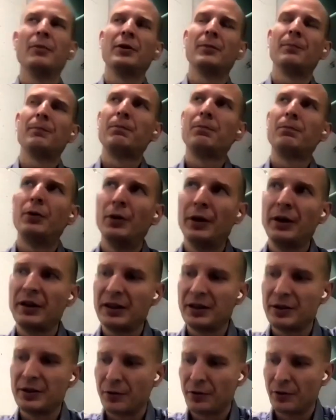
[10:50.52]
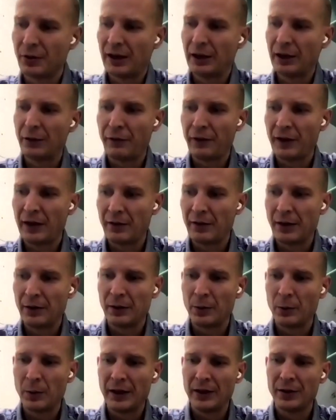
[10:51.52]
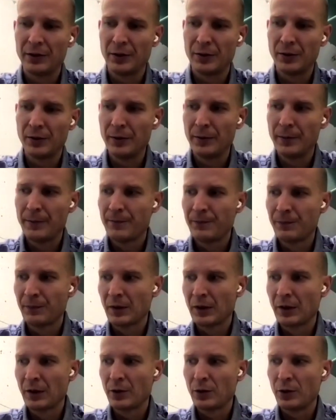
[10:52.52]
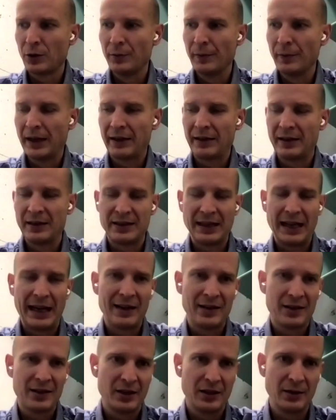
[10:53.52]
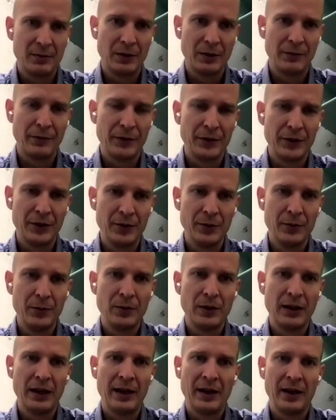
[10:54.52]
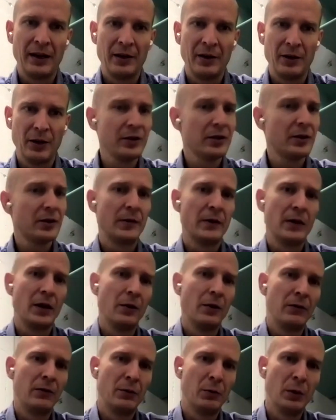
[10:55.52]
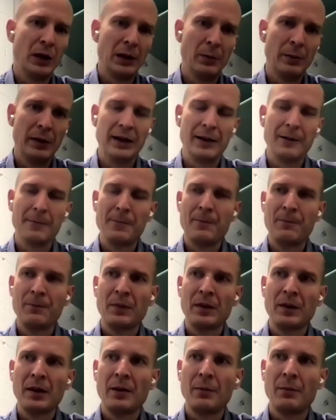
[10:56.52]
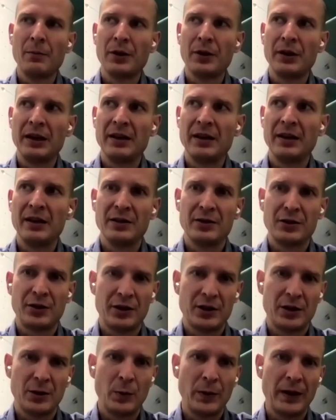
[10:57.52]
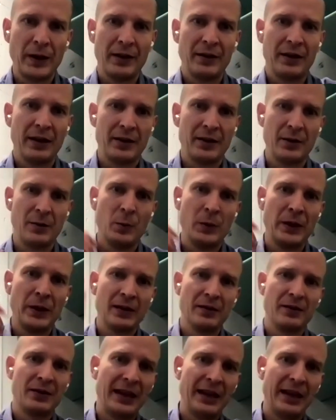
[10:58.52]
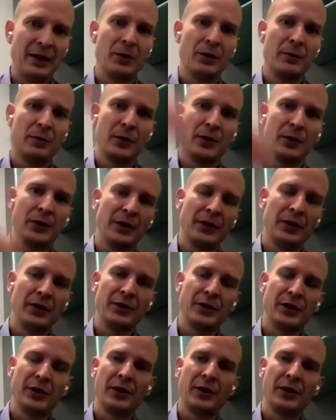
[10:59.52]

But the point is to try to figure out a way to to make this actionable for you and not overwhelming, but in a, in such a way that we can take you on board on a